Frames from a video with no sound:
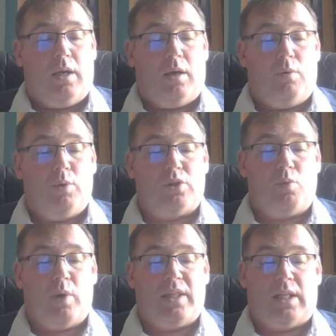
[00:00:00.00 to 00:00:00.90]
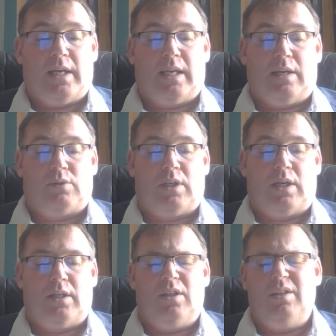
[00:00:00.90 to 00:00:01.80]
And what's the weather like
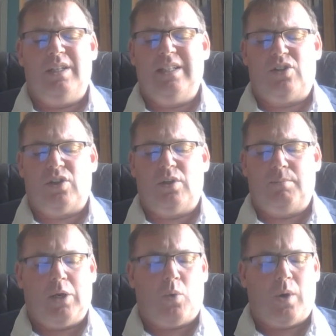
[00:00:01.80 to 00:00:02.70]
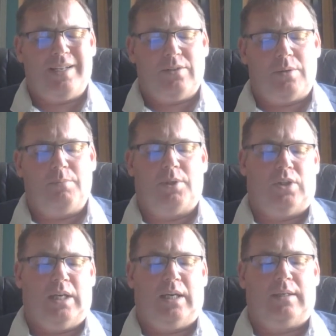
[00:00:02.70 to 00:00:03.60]
outside? You needn't me quite so
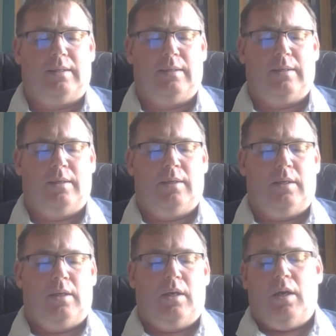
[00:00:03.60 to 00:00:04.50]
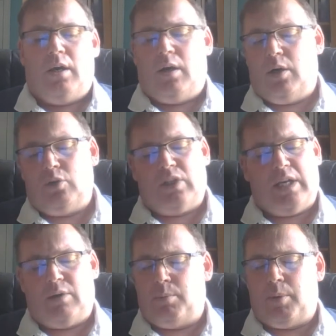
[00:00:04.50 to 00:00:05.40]
much, he added. Oh,
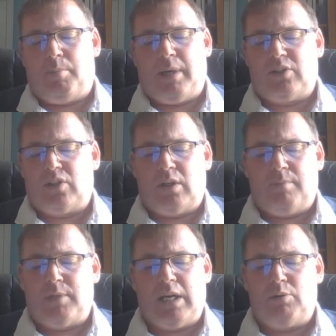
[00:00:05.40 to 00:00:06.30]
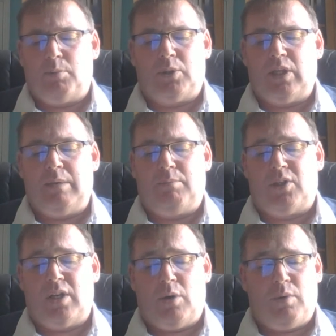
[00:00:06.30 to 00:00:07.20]
terrible bad, sir, terrible deep the
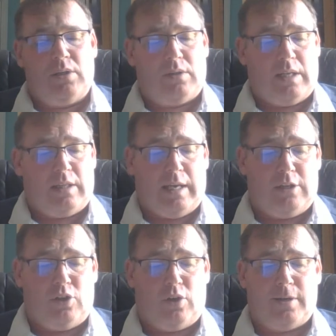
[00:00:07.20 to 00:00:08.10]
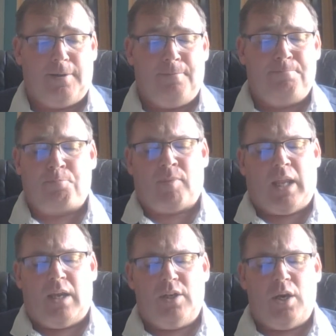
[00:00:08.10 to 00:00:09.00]
snow is, said the hedgehog.
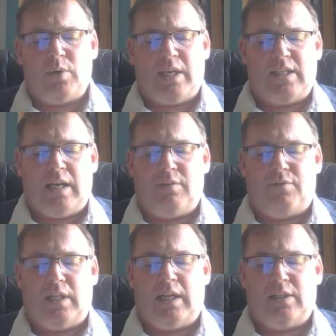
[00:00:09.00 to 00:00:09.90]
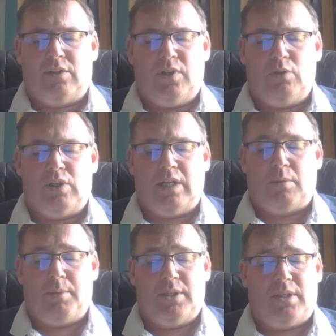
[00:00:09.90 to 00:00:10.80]
No getting out for the likes of you
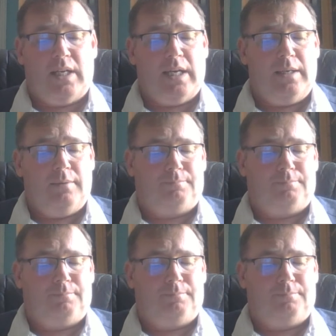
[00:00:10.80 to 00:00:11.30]
gentlemen today.